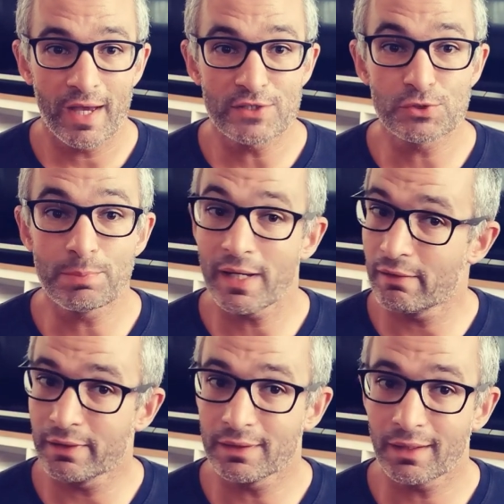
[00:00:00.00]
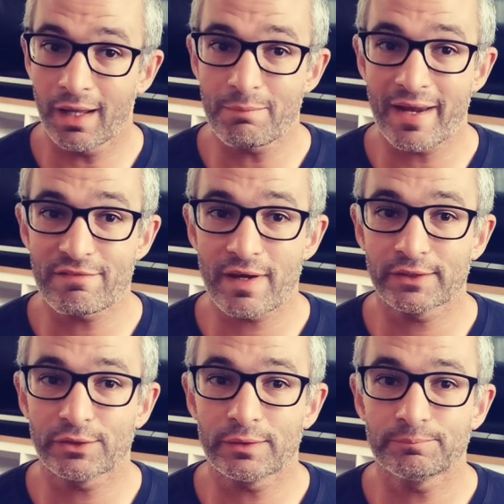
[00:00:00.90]
a superior gun
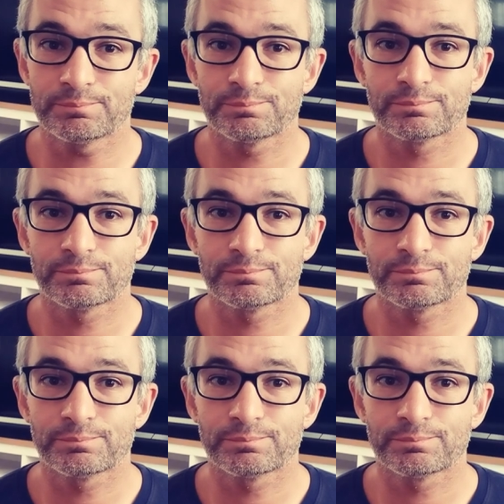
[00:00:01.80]
manufacturer.